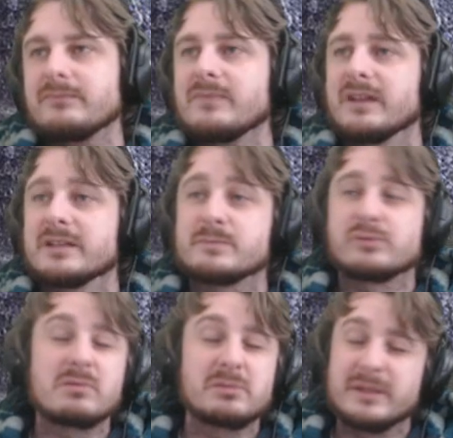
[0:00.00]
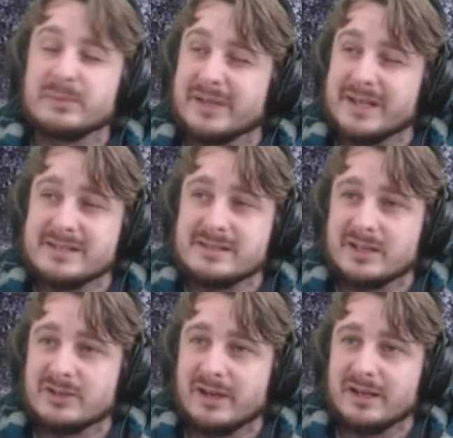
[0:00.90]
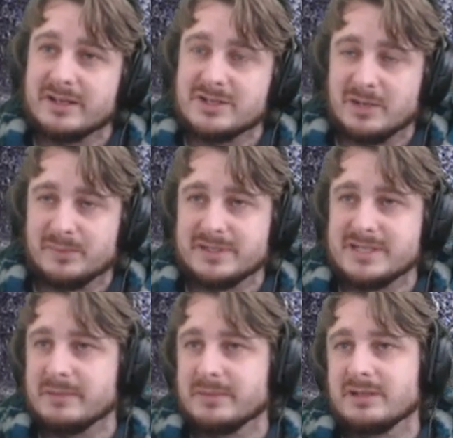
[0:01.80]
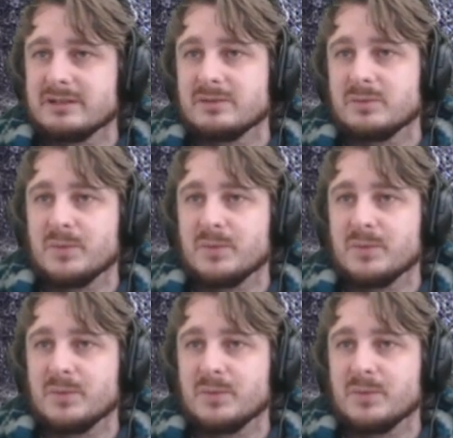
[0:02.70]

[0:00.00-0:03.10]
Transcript: It's probably pretty easy to create a jumper demon.